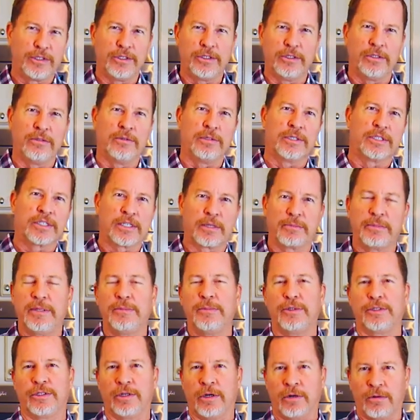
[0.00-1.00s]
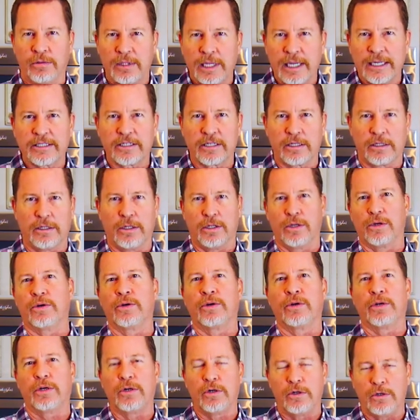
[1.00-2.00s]
do and some people don't like to
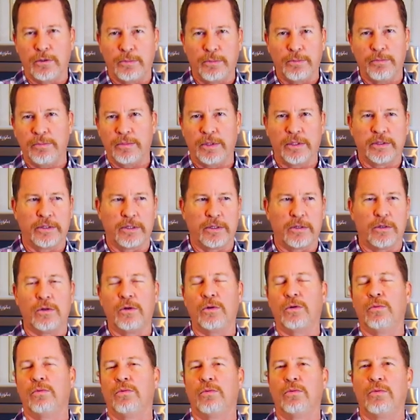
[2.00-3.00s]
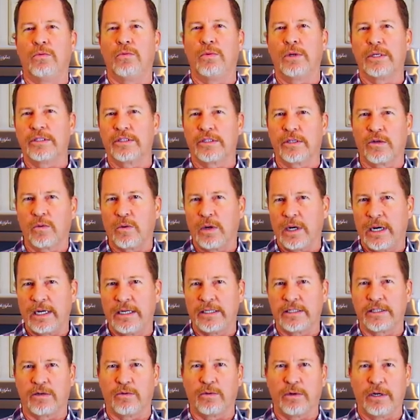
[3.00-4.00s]
learn the whole what's and
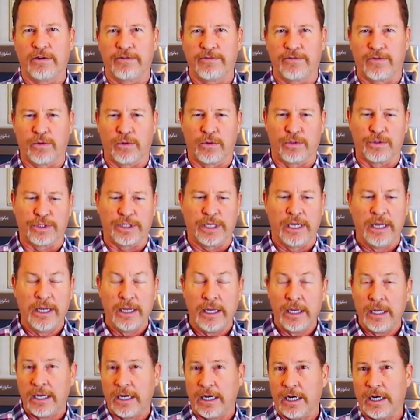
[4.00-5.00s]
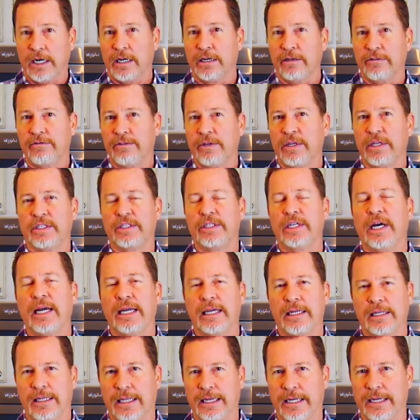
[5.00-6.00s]
whys and wherefores of a
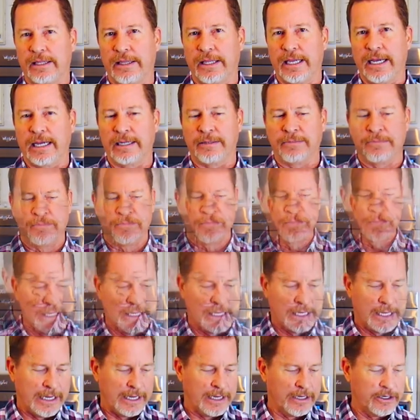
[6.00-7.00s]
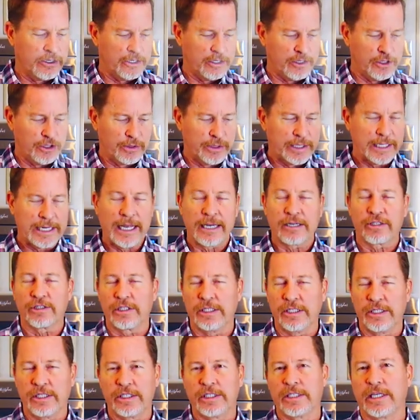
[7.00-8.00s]
diet like that. And you can
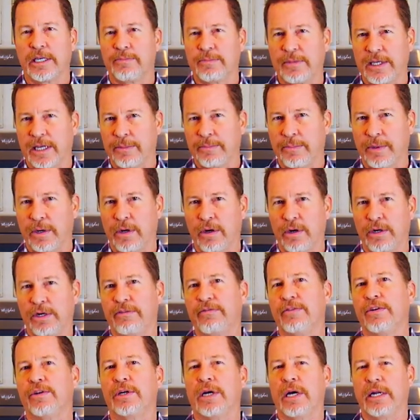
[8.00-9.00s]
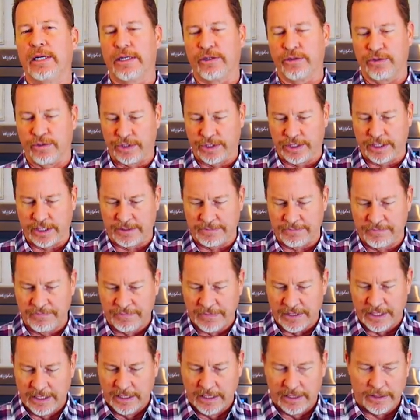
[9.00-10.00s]
actually skip that part if you're not interested.
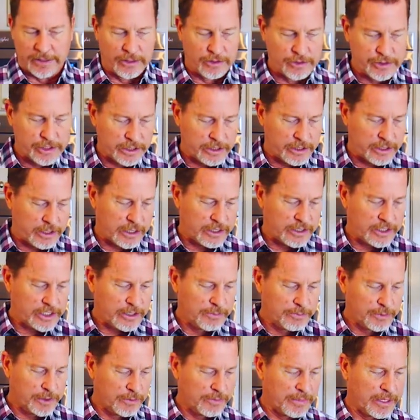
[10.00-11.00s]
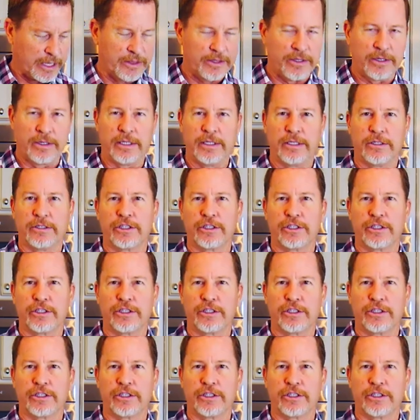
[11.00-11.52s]
There's a simpler method.